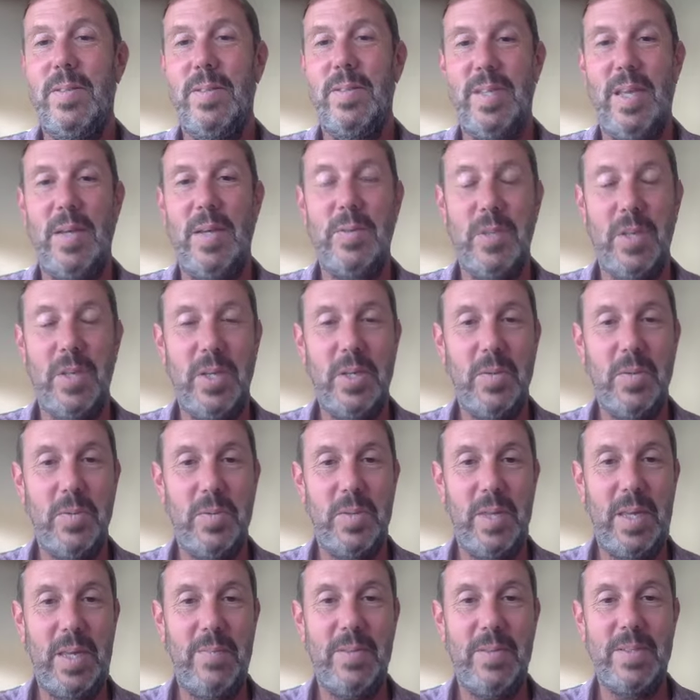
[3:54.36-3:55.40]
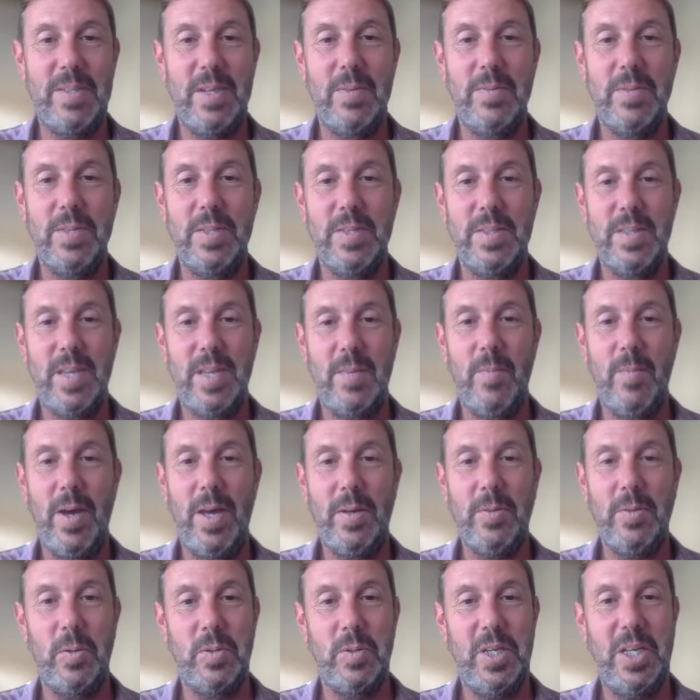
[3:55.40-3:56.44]
sounds like you think of yourselves in the same way.
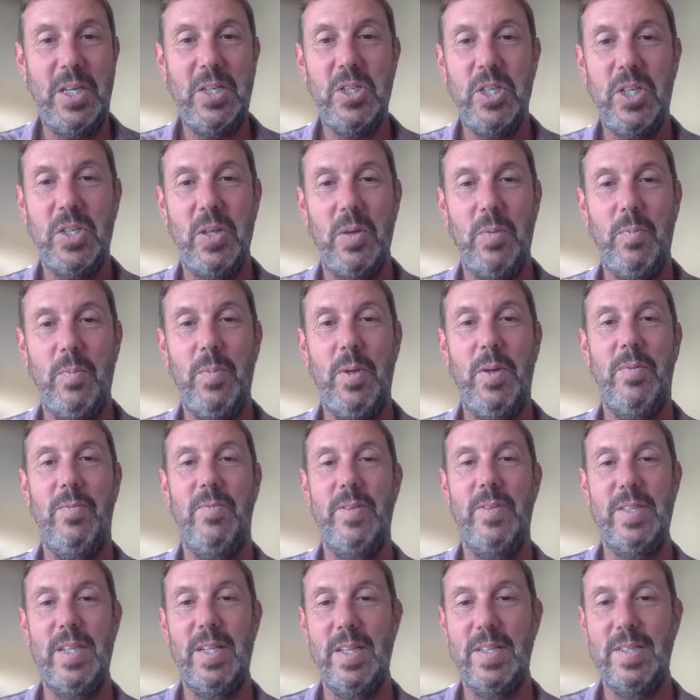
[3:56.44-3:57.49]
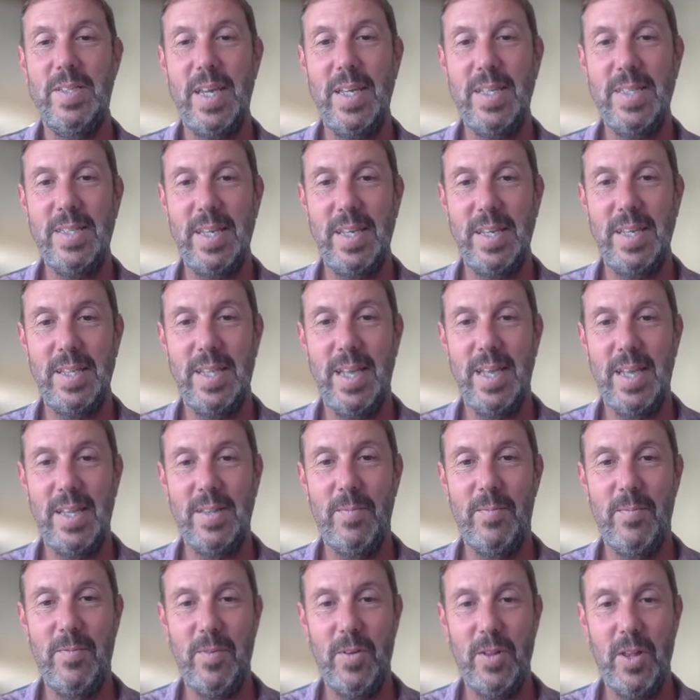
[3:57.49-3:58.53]
You're not teaching them; you're facilitating and letting
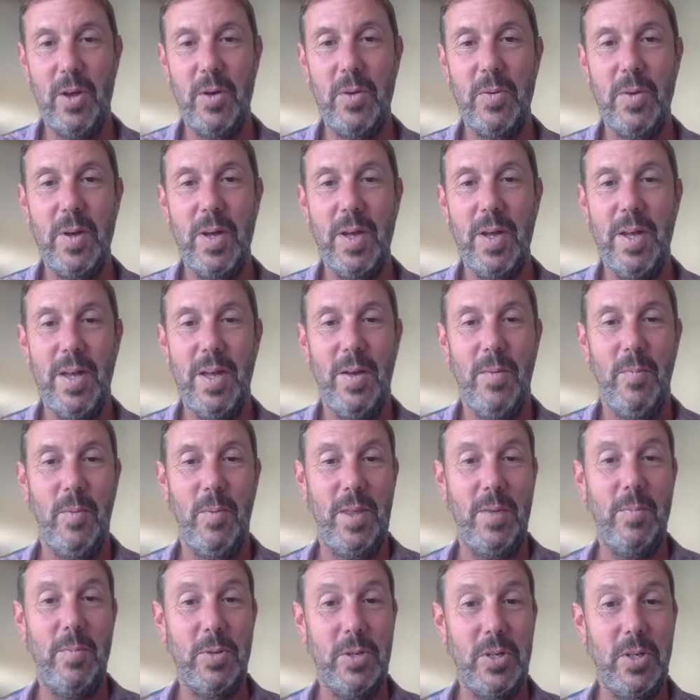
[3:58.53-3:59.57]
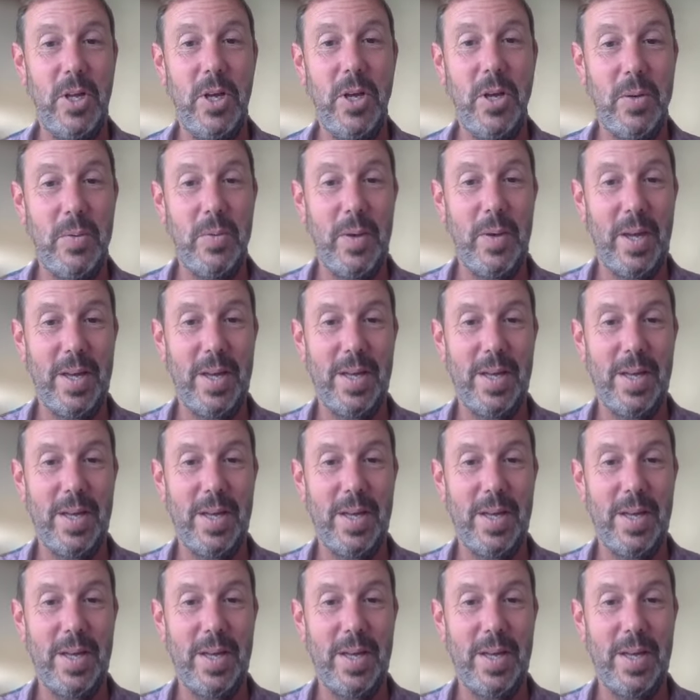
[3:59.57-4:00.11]
them follow what they want to do.